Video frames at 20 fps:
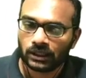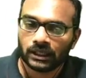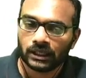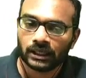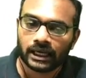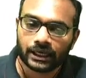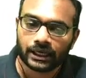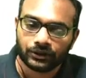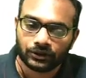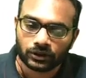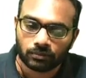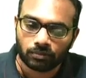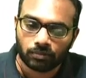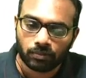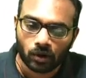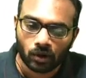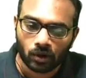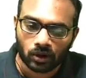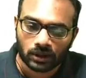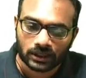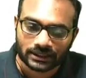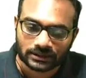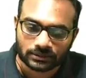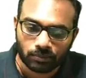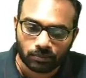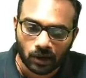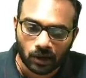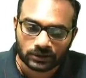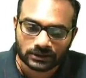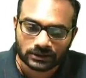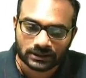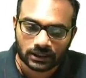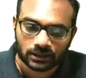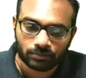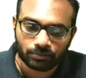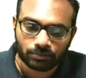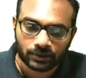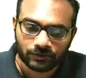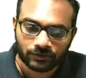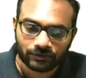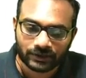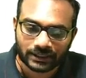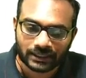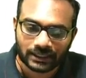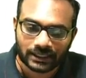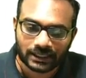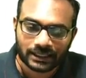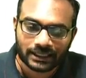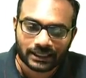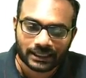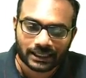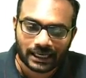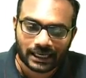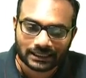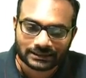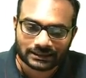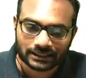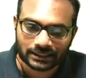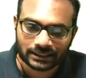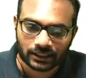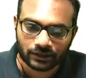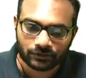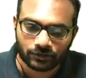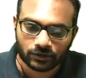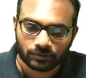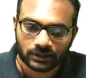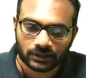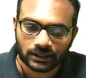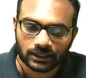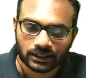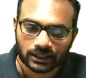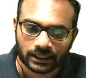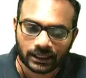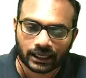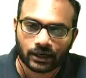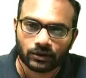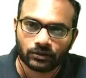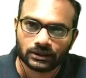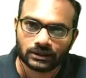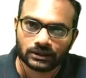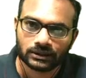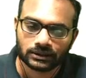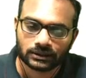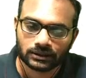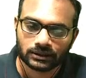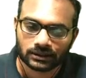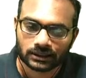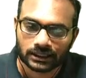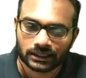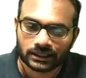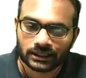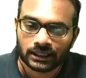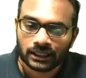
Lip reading: and your ball is bouncing perfectly elastically from the ground. Right?